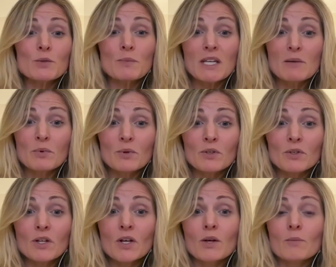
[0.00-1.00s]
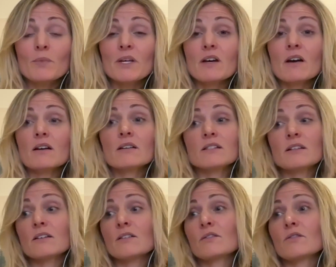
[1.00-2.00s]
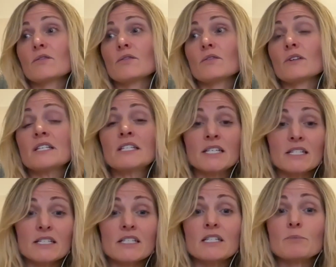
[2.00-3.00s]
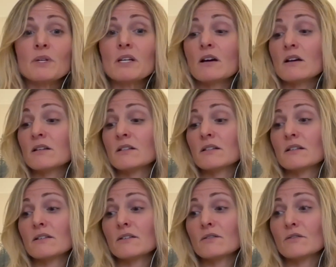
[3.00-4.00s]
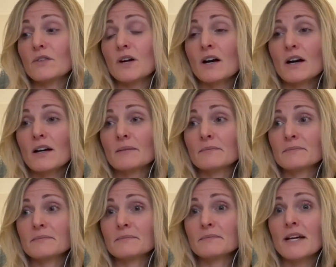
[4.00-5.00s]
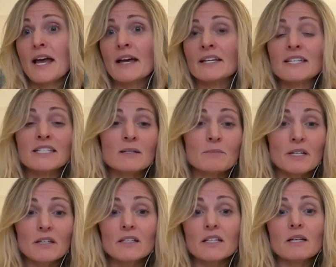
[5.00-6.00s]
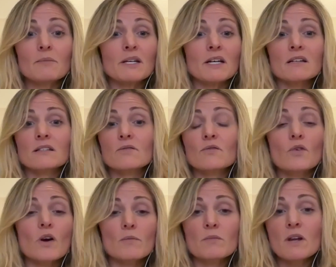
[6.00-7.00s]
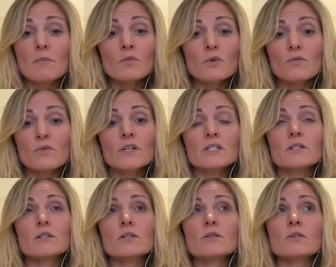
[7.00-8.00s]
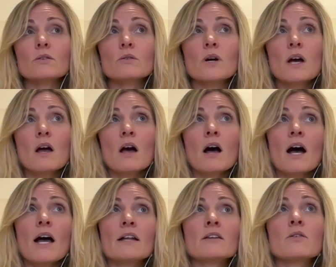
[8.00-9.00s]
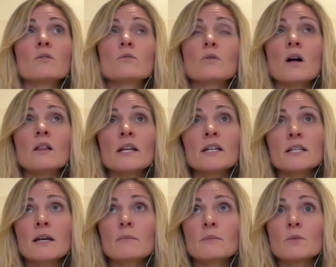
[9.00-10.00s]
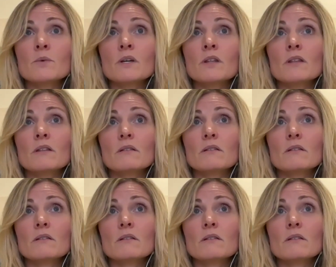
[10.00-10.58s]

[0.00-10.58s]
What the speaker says: people because of distance, because of accessibility, because of a number of reasons. So I know a lot of times with